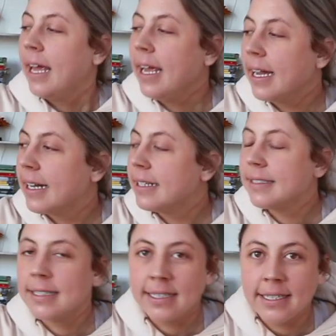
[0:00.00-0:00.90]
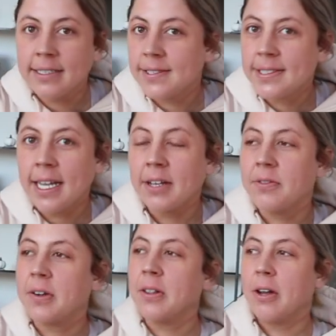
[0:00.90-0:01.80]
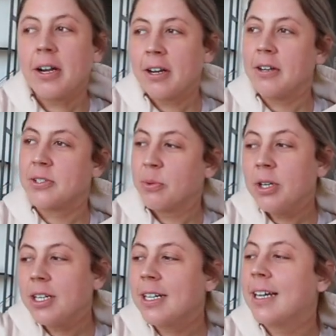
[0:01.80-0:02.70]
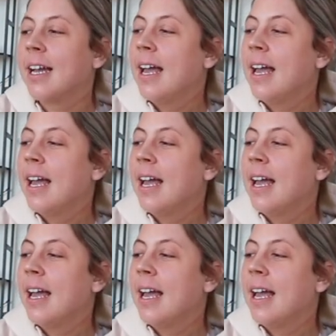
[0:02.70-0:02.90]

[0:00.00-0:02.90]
And instead of logging on to work,